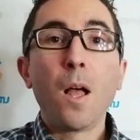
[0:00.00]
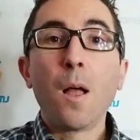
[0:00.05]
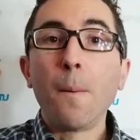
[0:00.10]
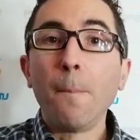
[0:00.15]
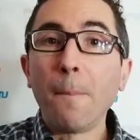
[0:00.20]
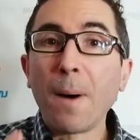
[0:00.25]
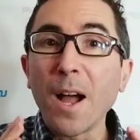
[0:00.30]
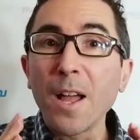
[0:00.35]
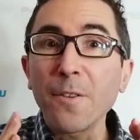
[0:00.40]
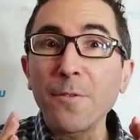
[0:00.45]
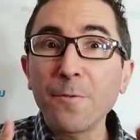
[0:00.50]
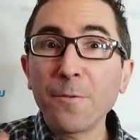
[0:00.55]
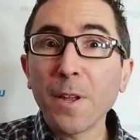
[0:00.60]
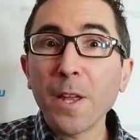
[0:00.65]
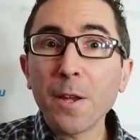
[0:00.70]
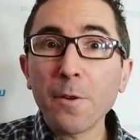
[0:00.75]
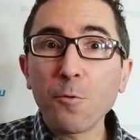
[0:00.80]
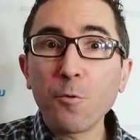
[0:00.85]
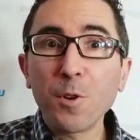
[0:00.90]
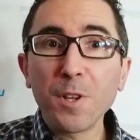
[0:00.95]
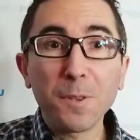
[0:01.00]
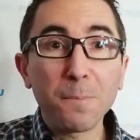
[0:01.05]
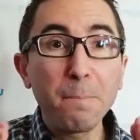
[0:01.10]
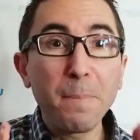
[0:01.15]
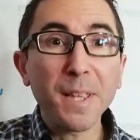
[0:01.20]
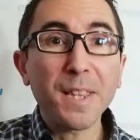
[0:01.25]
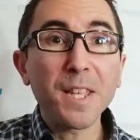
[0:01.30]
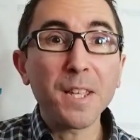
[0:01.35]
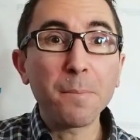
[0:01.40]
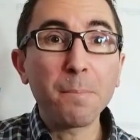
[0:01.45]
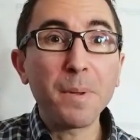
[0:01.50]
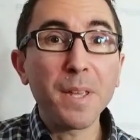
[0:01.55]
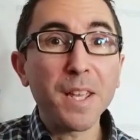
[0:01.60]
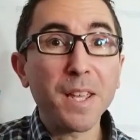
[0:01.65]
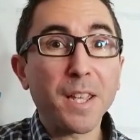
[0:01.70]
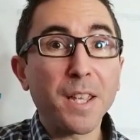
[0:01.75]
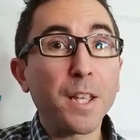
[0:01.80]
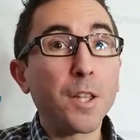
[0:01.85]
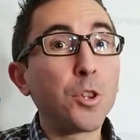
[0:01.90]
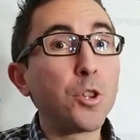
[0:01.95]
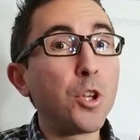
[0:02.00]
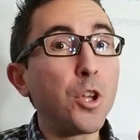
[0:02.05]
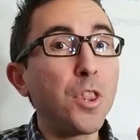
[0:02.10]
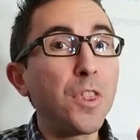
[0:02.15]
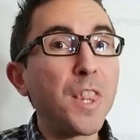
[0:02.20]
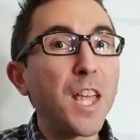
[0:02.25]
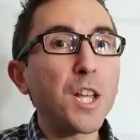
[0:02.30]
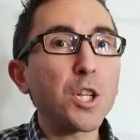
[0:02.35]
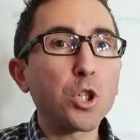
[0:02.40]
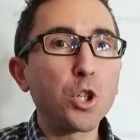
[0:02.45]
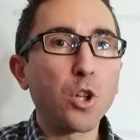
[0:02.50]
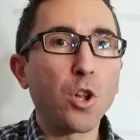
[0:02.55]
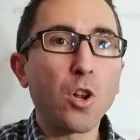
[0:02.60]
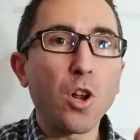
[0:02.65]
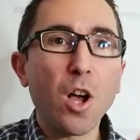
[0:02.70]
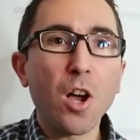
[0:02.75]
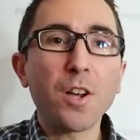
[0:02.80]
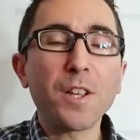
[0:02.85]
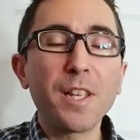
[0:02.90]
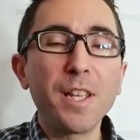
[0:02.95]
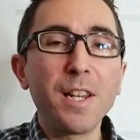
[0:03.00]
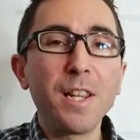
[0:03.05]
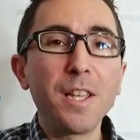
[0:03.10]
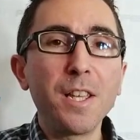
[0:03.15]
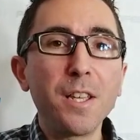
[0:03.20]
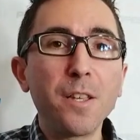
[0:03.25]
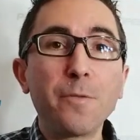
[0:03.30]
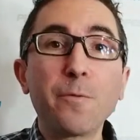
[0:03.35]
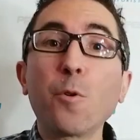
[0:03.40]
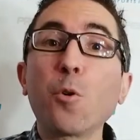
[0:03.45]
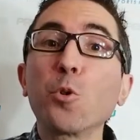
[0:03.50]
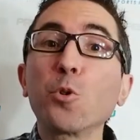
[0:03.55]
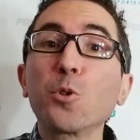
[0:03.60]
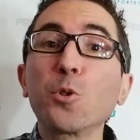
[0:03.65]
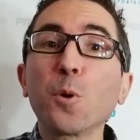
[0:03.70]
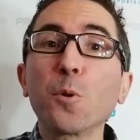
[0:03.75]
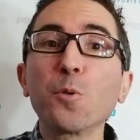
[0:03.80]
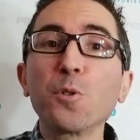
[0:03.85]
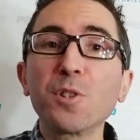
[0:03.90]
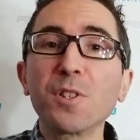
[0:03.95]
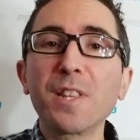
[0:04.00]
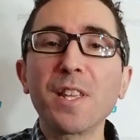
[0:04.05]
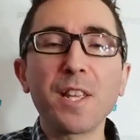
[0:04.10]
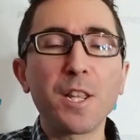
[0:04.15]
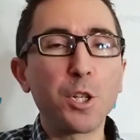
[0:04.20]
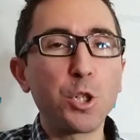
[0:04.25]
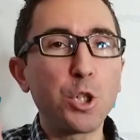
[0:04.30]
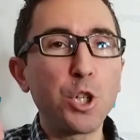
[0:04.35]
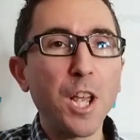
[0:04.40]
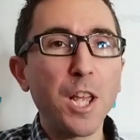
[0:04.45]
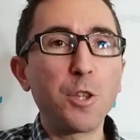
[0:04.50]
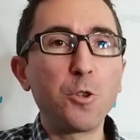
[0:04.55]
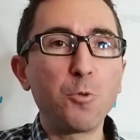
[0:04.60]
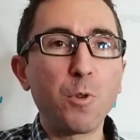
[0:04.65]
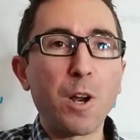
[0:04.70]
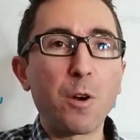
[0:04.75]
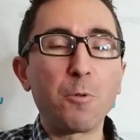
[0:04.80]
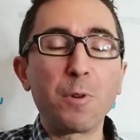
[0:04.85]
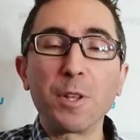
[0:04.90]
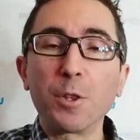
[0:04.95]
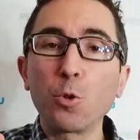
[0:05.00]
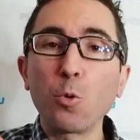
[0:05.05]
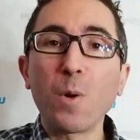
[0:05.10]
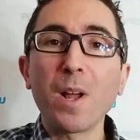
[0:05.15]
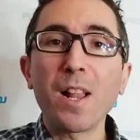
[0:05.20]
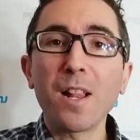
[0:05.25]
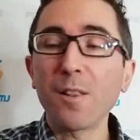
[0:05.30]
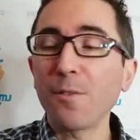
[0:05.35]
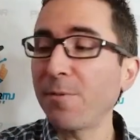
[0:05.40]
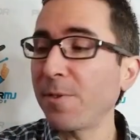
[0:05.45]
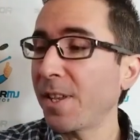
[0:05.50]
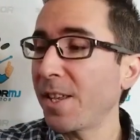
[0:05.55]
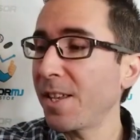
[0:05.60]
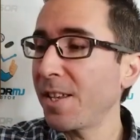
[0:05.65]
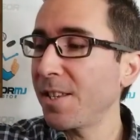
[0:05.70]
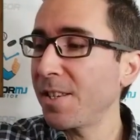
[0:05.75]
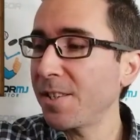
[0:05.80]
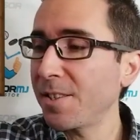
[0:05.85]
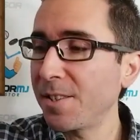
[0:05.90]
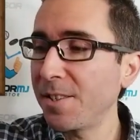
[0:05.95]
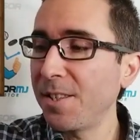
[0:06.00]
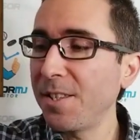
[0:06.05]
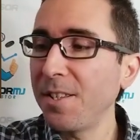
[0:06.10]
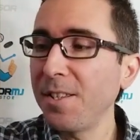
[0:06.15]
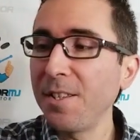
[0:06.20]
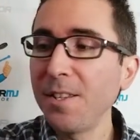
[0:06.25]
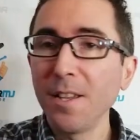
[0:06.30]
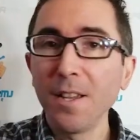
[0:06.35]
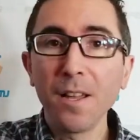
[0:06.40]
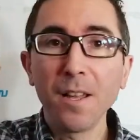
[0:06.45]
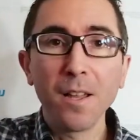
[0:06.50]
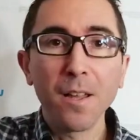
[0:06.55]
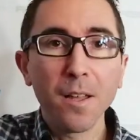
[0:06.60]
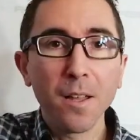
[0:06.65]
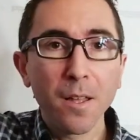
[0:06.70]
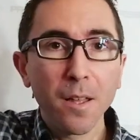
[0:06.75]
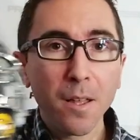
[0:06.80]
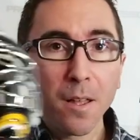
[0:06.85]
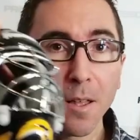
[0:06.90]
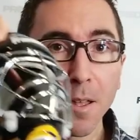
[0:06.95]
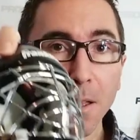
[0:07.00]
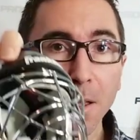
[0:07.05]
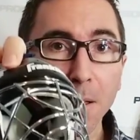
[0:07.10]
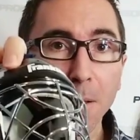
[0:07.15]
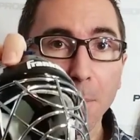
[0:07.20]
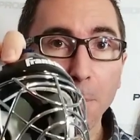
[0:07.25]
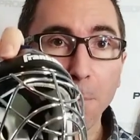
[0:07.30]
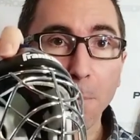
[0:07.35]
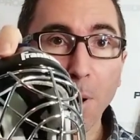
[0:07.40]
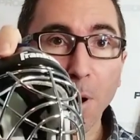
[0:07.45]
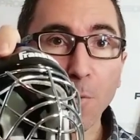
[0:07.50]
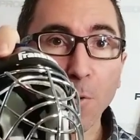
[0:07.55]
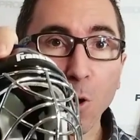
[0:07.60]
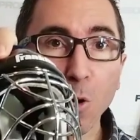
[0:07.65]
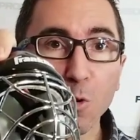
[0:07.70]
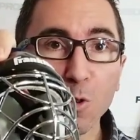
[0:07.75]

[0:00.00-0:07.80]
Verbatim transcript: My favorite betting pick in the National Hockey League for Thursday, January 12 is the Buffalo